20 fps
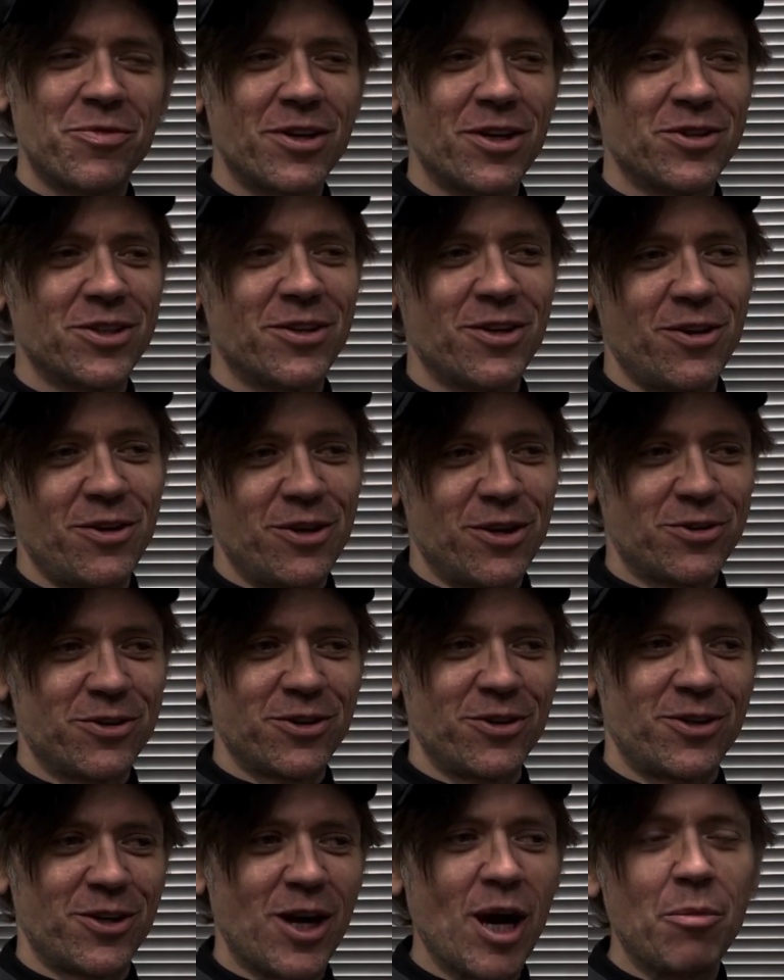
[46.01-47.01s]
there's
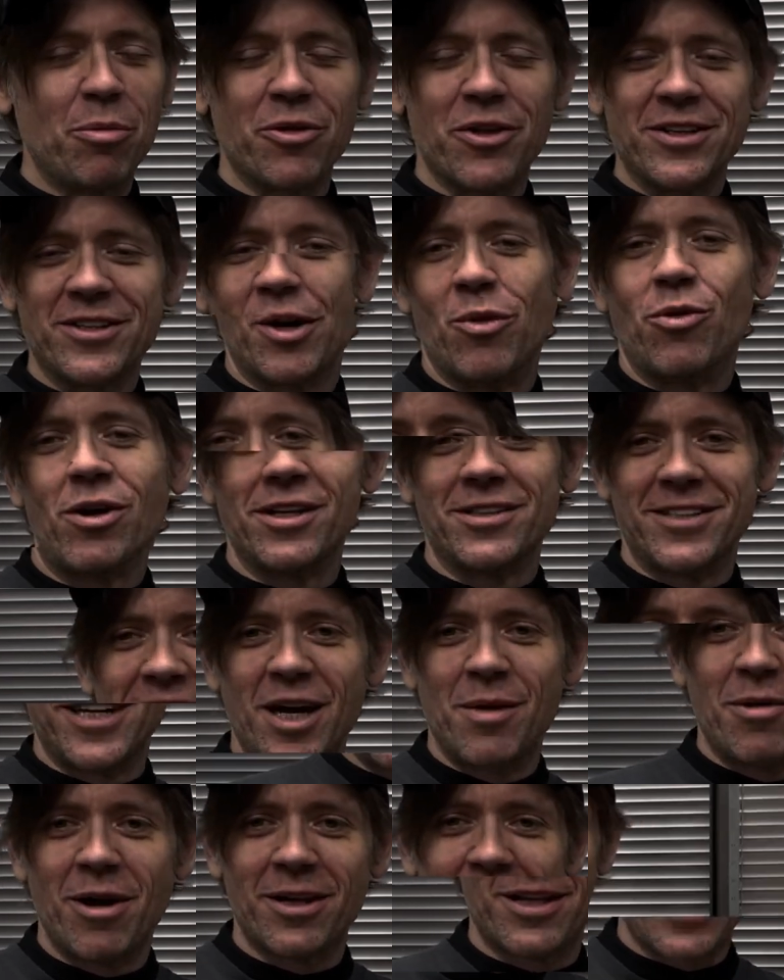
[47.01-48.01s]
a couple things I want to say
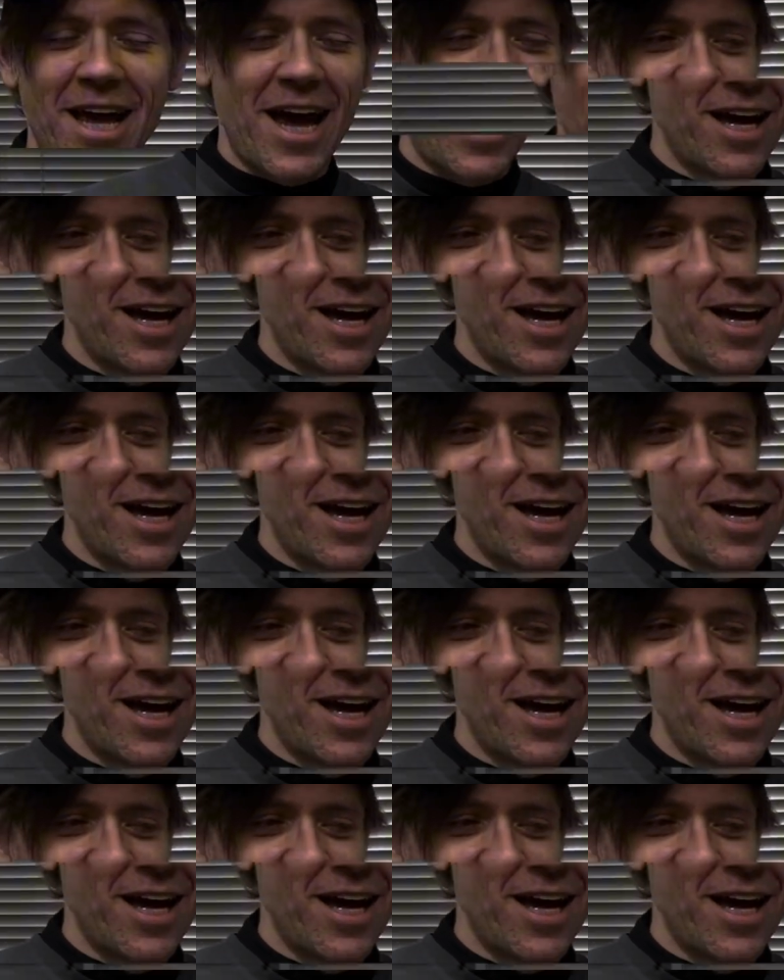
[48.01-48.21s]
about that.